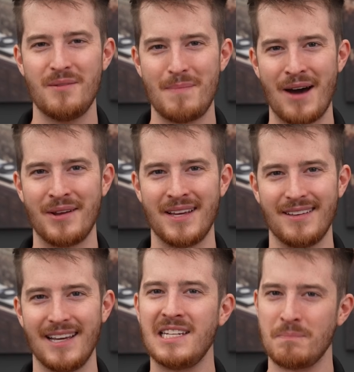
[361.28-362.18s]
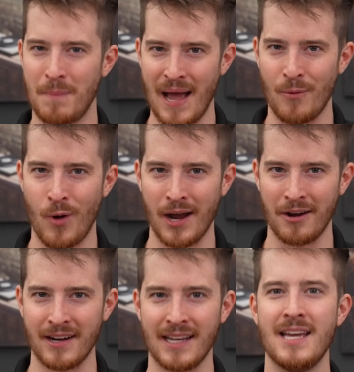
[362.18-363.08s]
about it, it's
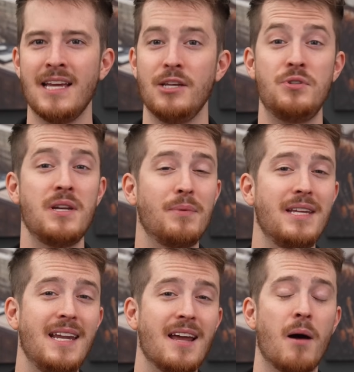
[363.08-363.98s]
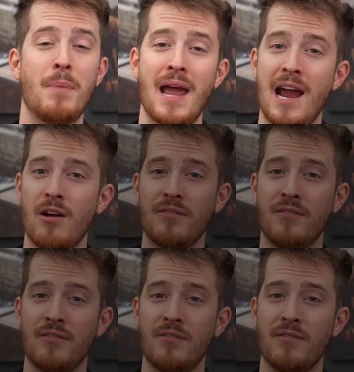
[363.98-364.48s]
bi-wiring. You simply need a pair